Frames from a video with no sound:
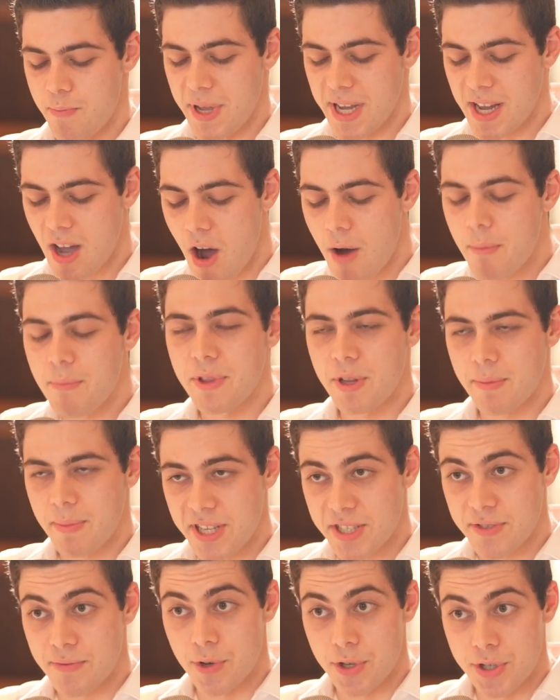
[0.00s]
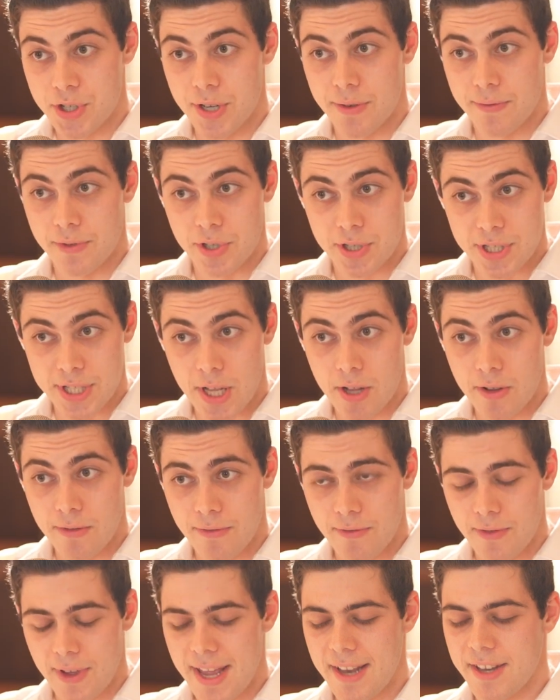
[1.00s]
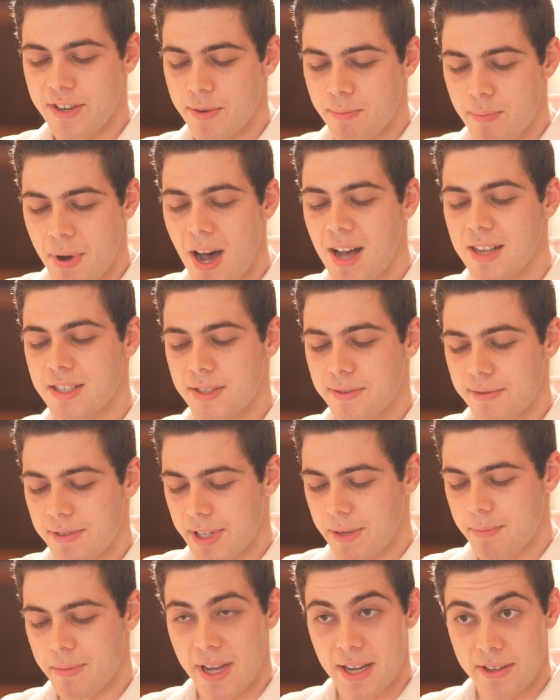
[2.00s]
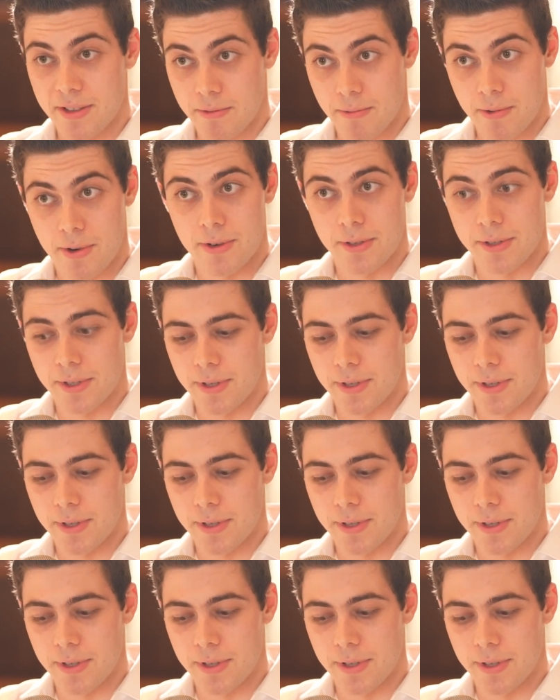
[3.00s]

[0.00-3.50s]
become the best version of yourself and to positively impact the world.